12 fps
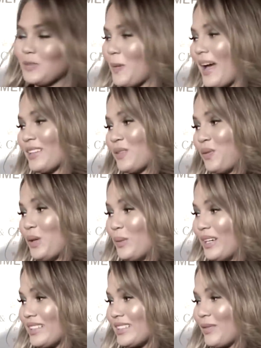As the years
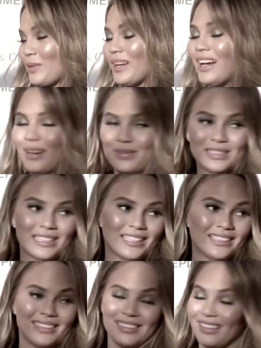passed though,
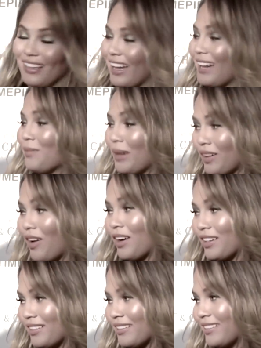Chrissy started opting for
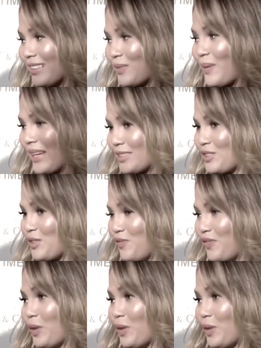more sophisticated